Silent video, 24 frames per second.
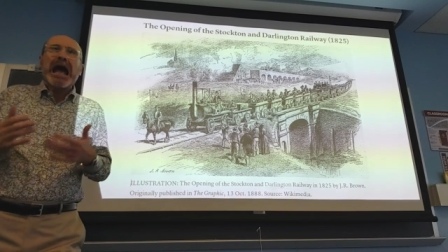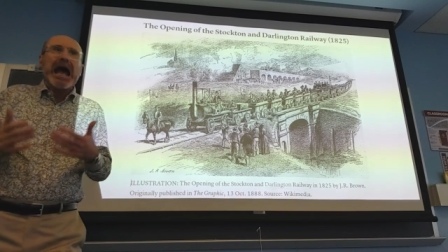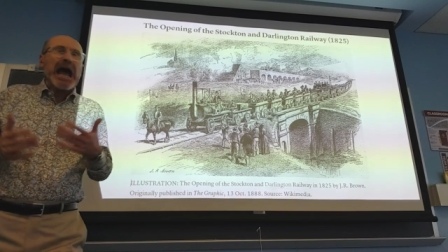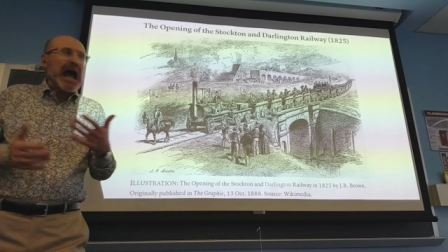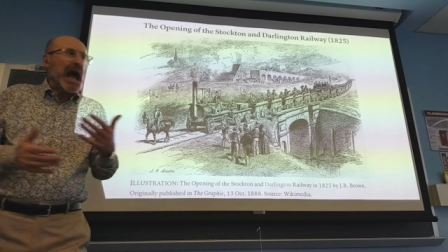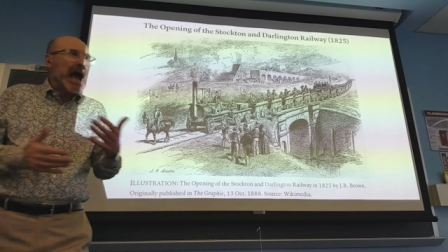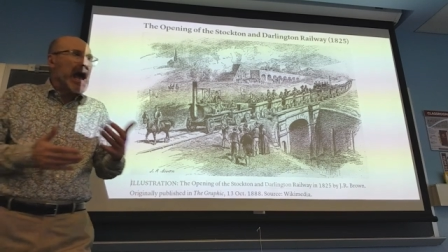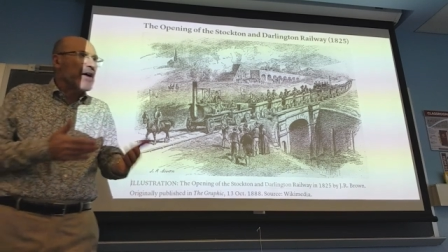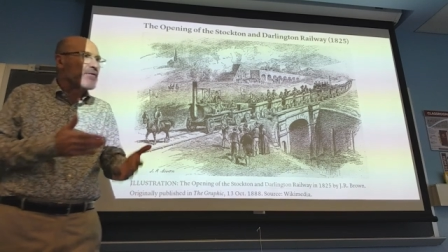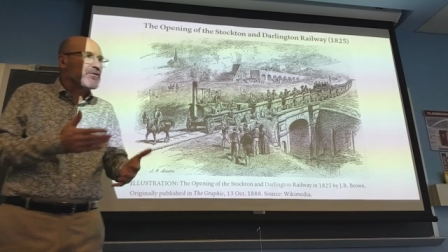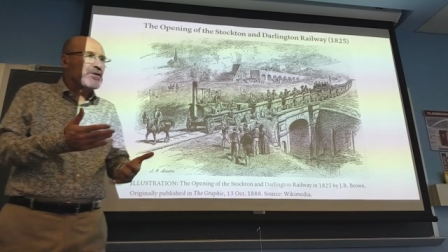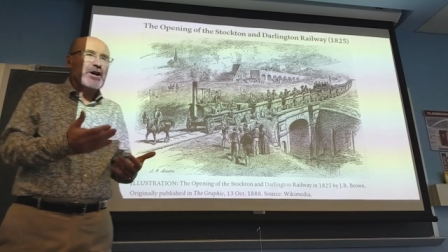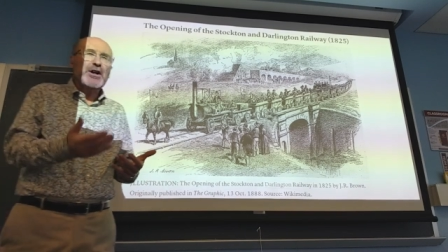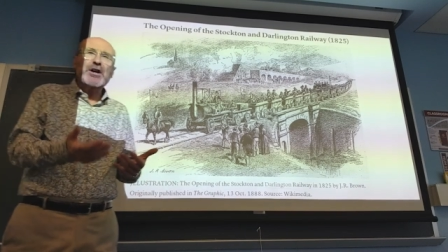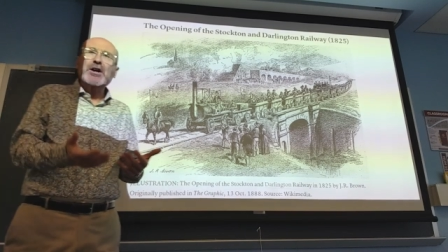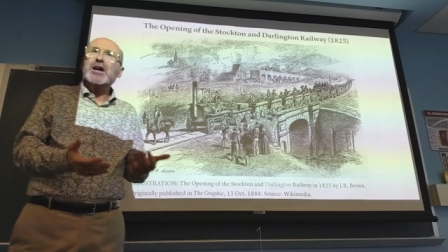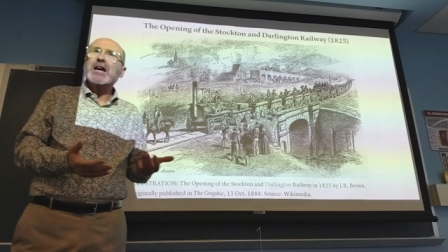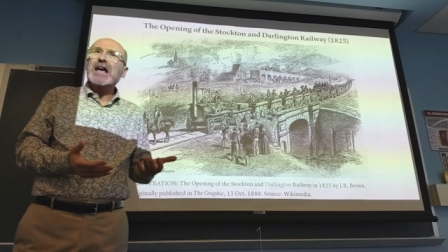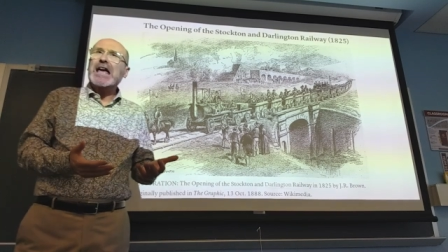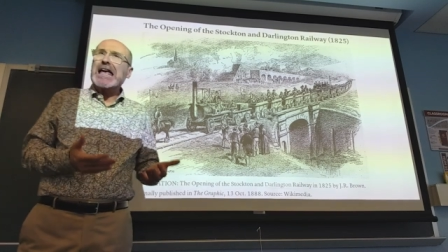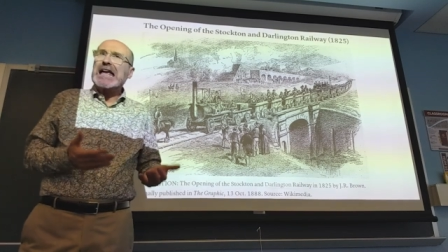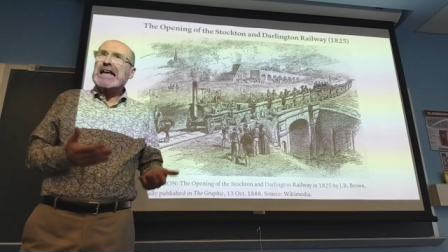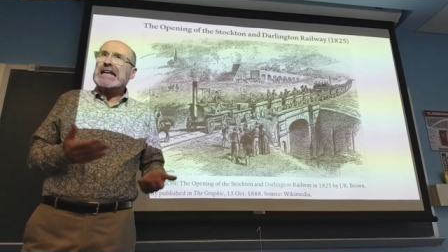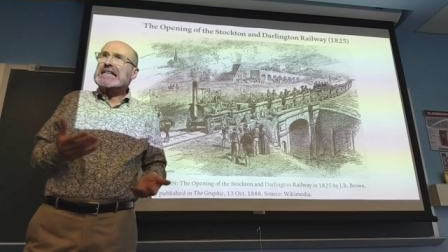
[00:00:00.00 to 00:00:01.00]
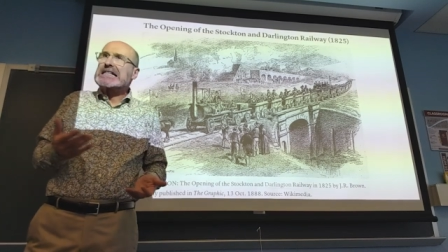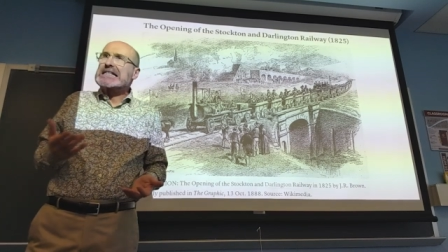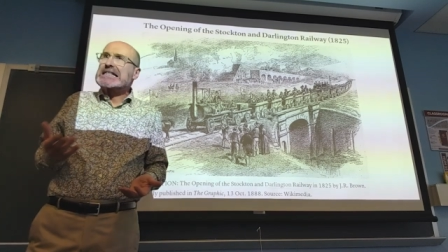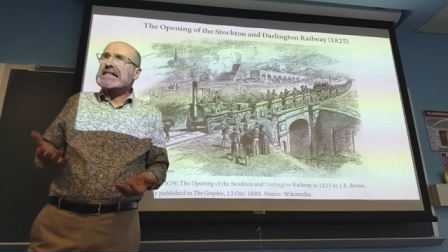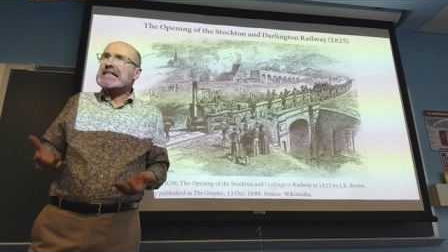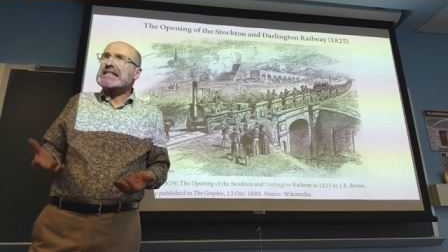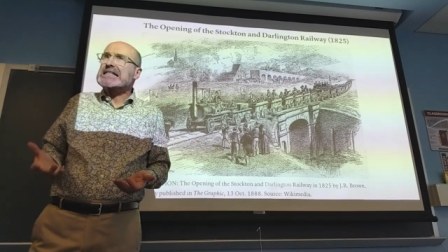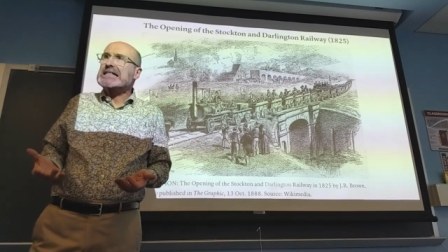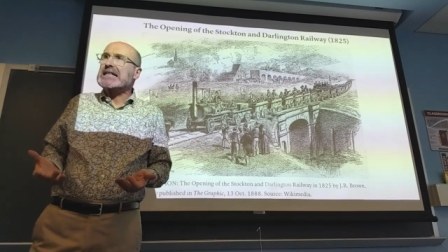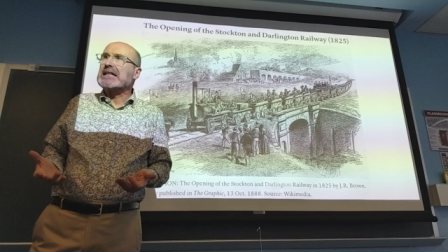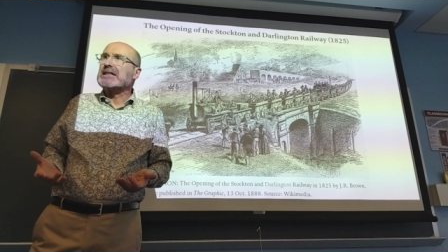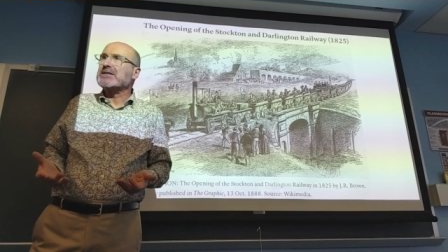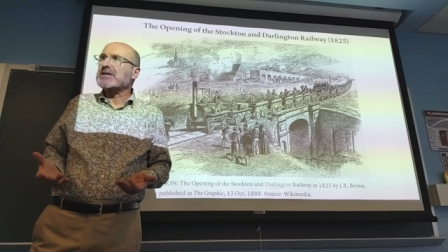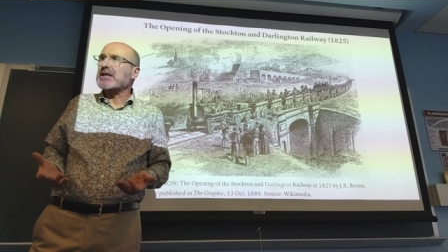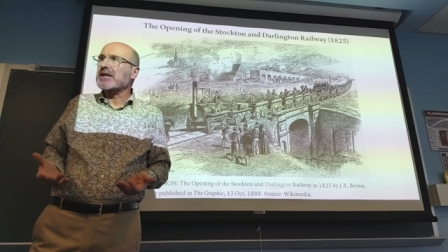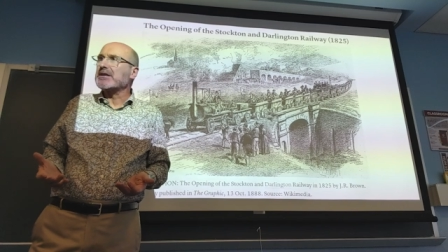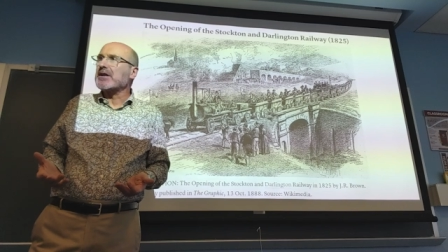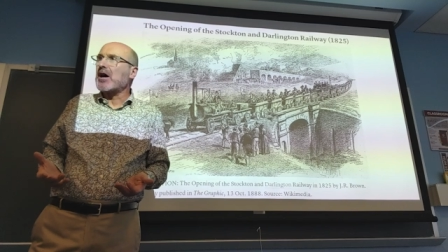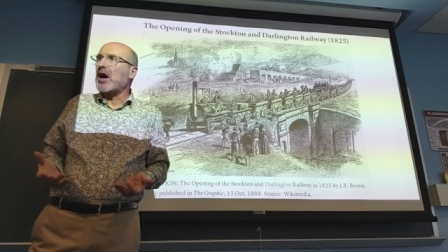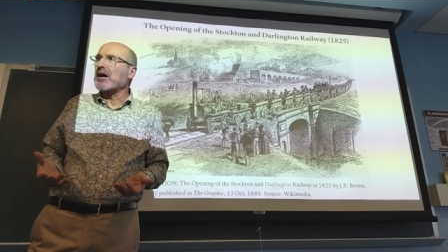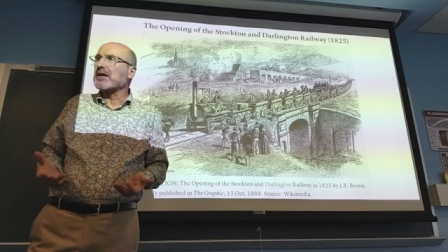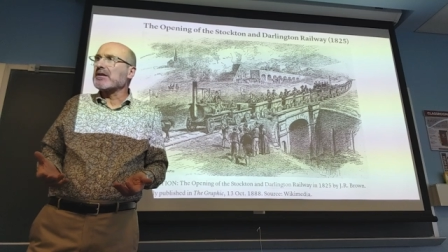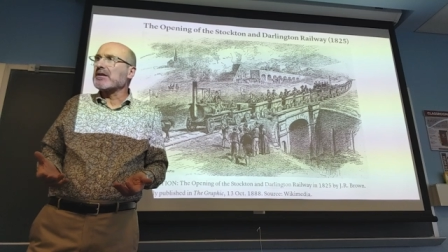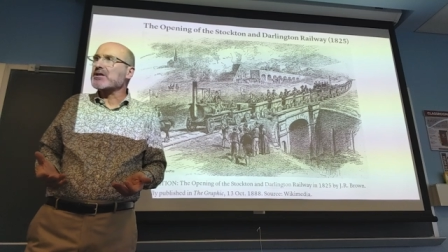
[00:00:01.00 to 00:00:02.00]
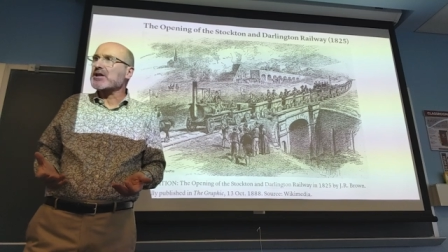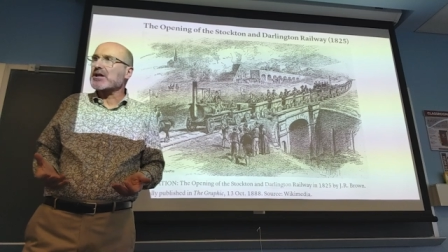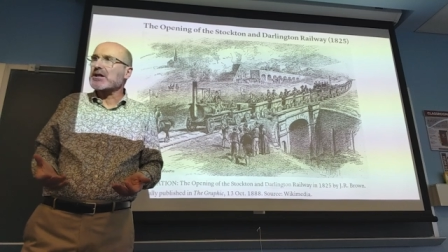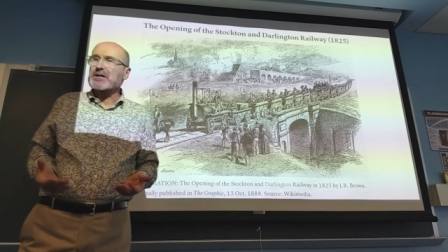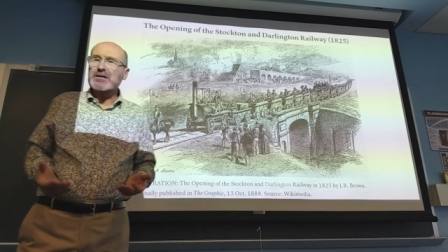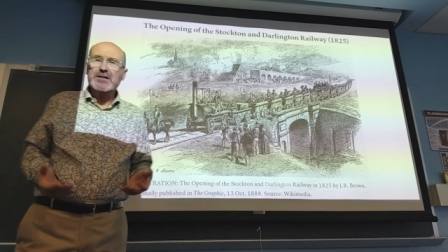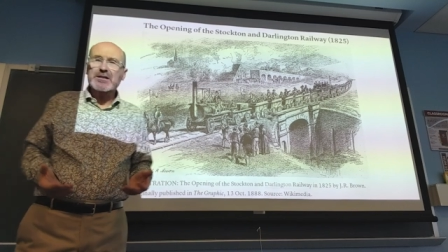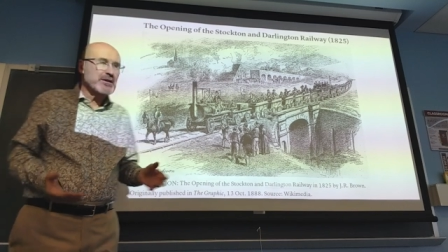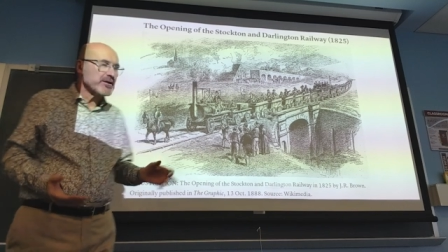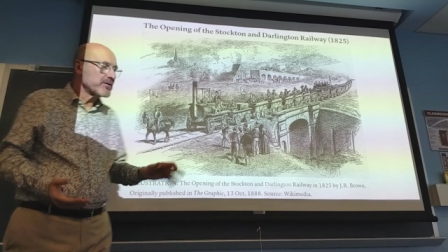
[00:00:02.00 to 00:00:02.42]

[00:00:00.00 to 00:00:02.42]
other existing technologies,